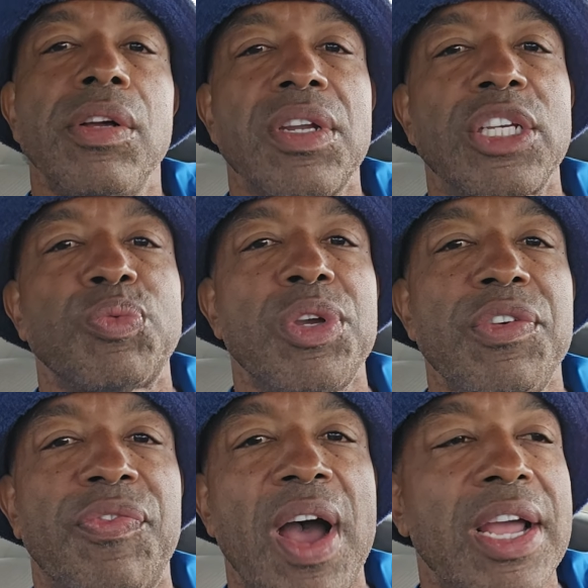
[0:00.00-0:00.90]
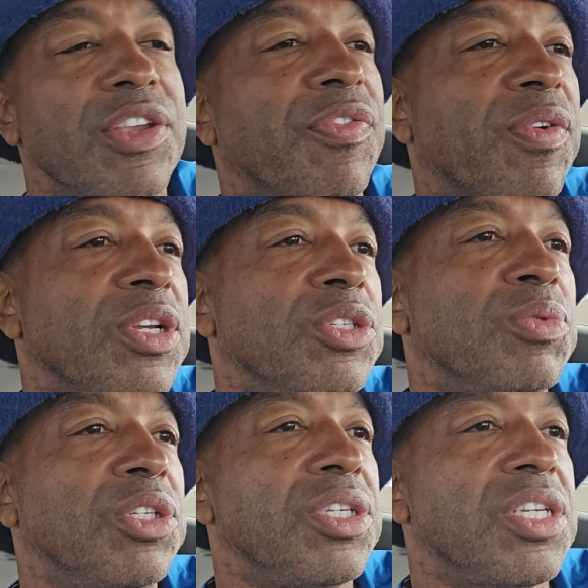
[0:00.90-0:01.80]
That's when you find your friends
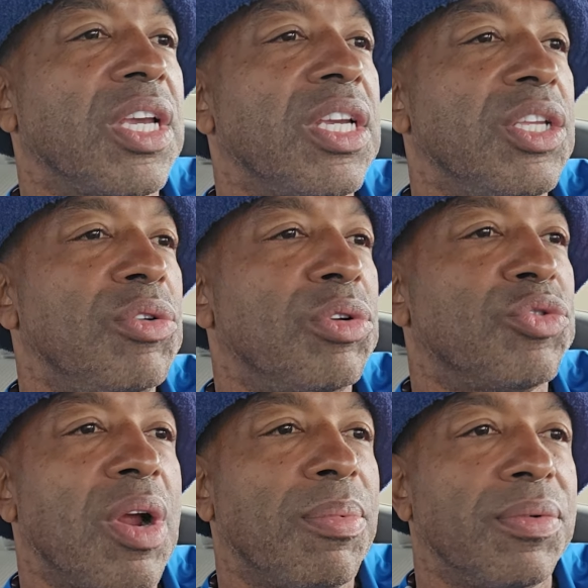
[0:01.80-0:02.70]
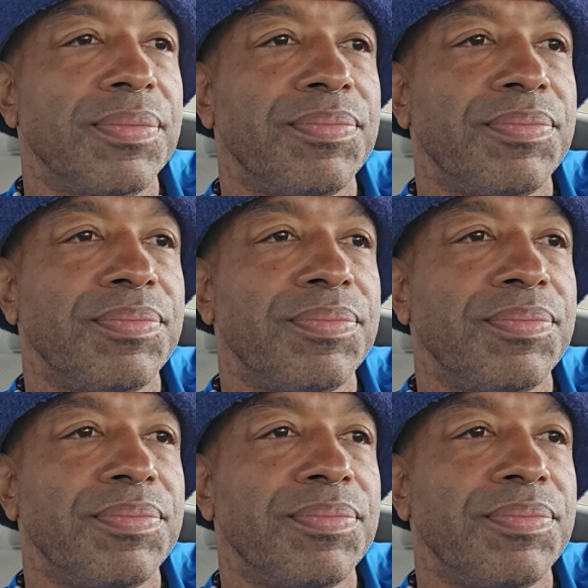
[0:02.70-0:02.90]
when you're sick and you're in trouble.